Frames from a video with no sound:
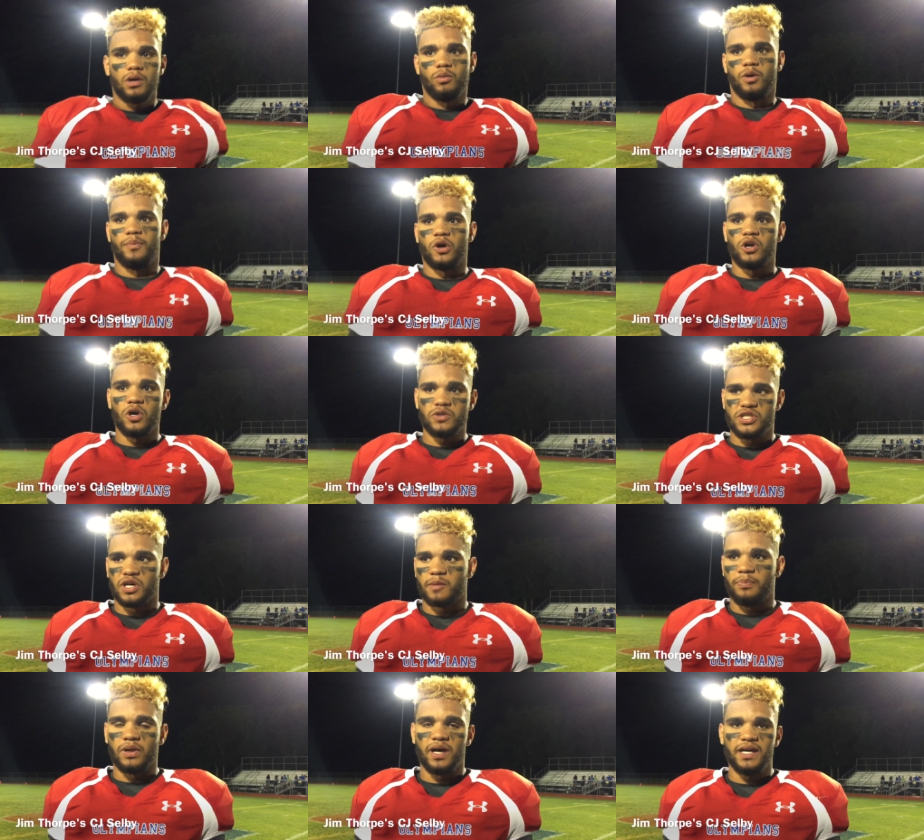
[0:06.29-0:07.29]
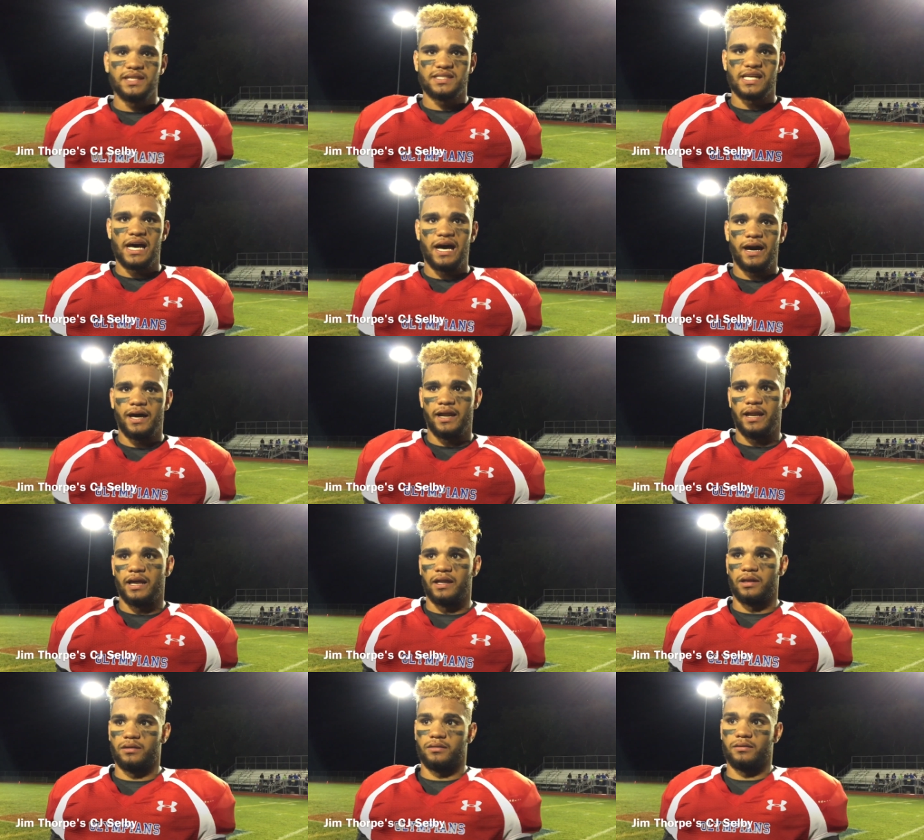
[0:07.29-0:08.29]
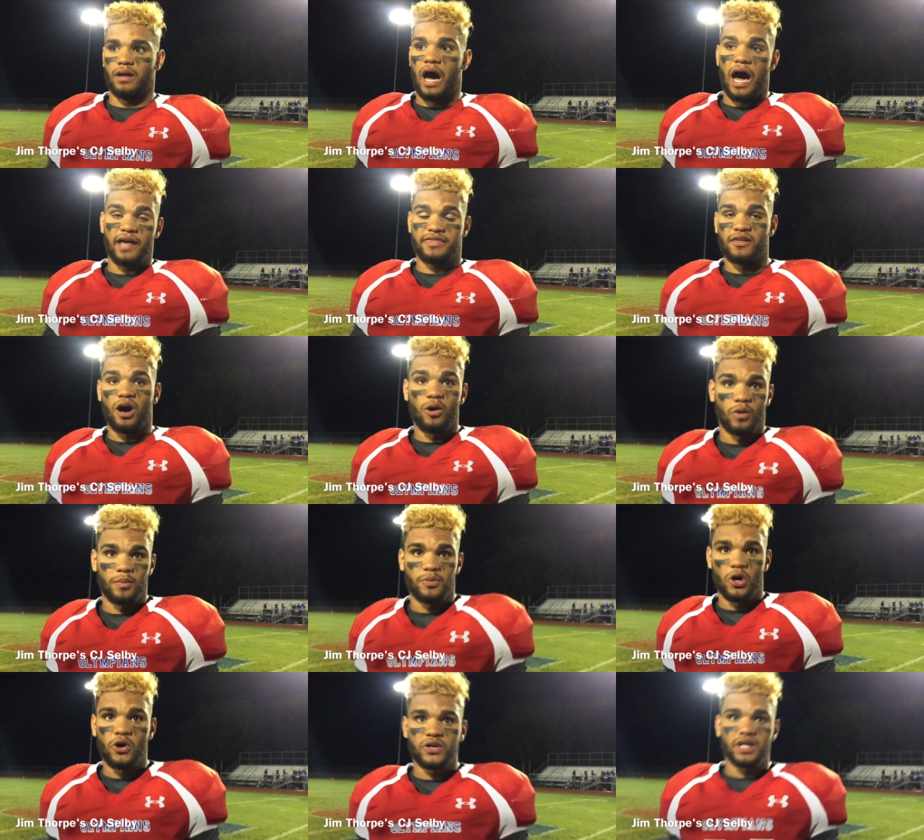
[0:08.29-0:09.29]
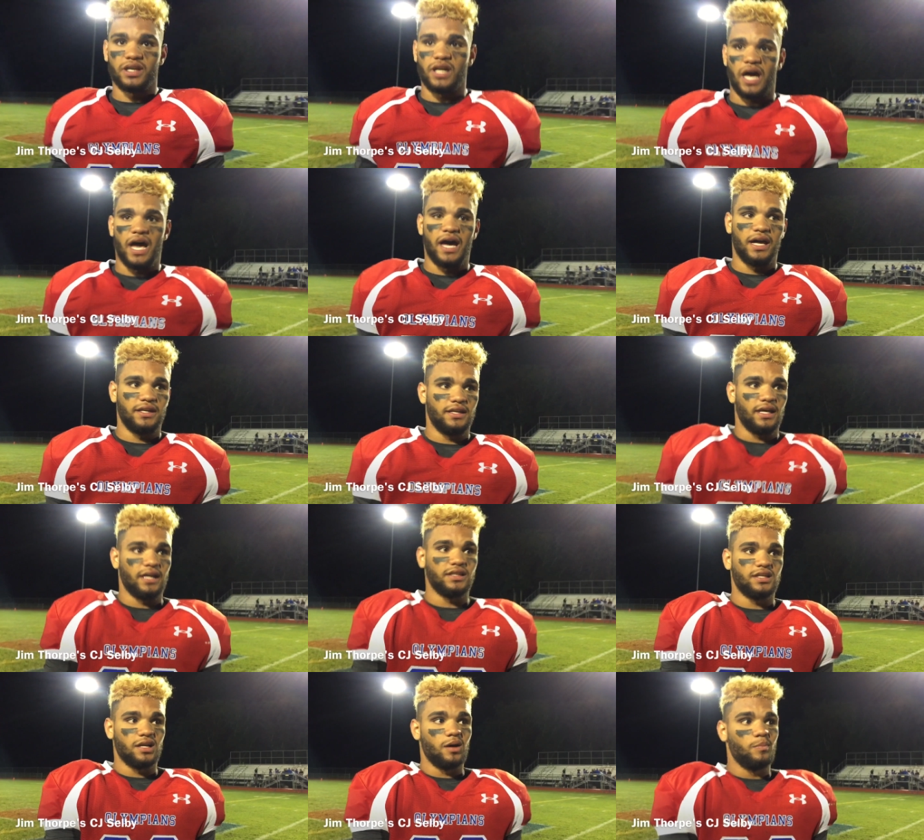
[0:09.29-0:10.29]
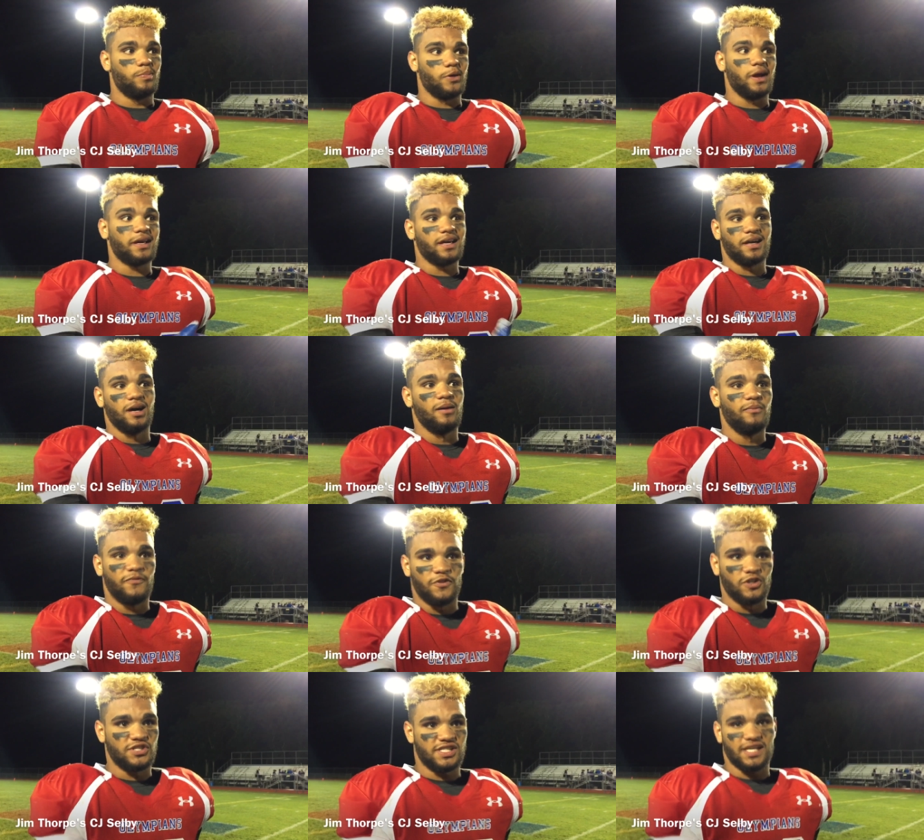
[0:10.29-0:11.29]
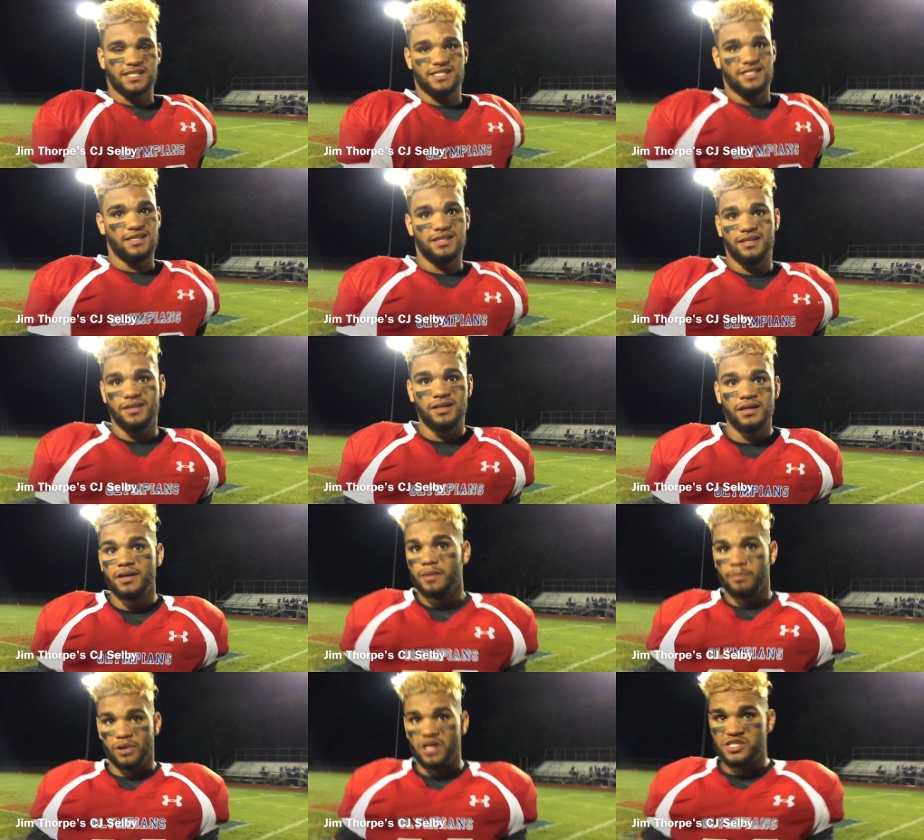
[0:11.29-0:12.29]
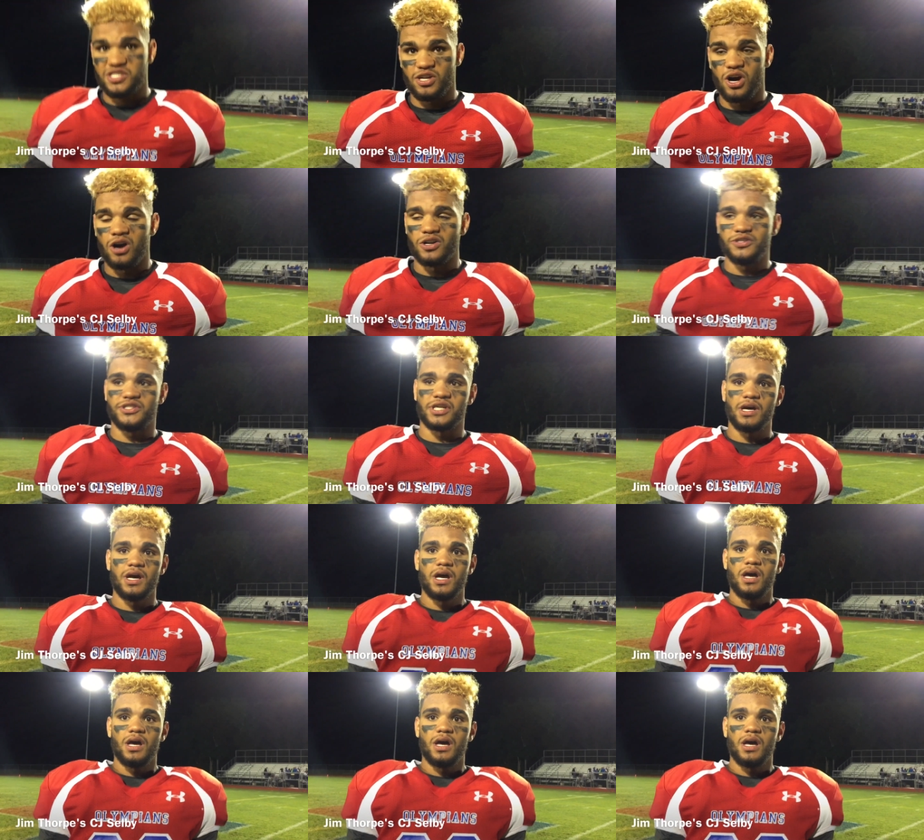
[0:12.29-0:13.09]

Roberto took plays that I thought were broken and ended up breaking them for 60 plus yards.